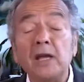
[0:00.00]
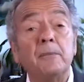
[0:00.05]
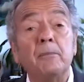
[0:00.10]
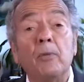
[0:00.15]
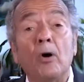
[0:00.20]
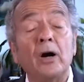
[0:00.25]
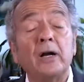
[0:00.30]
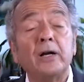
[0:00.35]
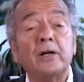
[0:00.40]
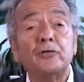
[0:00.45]
the
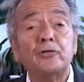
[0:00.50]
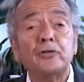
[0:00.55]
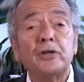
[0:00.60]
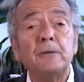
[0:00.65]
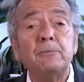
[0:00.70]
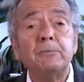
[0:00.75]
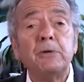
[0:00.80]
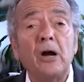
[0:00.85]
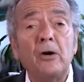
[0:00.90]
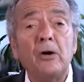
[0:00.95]
markets
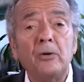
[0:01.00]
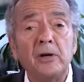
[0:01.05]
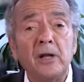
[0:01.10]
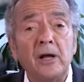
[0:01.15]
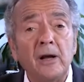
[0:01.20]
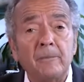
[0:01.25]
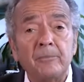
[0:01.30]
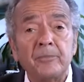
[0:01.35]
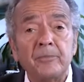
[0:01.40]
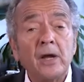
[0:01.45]
keep going
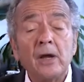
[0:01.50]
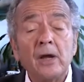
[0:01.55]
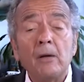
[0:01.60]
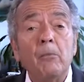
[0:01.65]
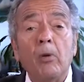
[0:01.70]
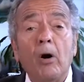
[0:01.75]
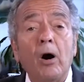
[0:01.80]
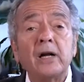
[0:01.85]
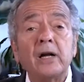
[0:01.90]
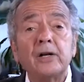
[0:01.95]
up.
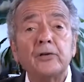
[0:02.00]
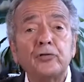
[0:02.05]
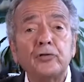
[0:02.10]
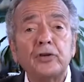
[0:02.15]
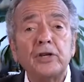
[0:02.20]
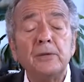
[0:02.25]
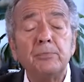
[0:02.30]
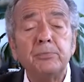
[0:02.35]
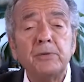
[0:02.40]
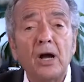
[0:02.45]
Markets
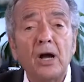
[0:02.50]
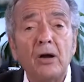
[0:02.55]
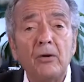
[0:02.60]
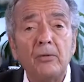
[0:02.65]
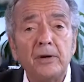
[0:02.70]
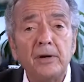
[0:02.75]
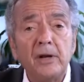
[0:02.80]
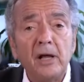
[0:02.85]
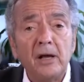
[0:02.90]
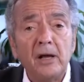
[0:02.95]
keep
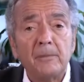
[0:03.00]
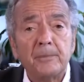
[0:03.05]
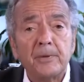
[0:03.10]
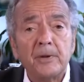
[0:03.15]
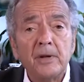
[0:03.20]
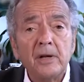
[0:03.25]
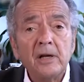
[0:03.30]
going up.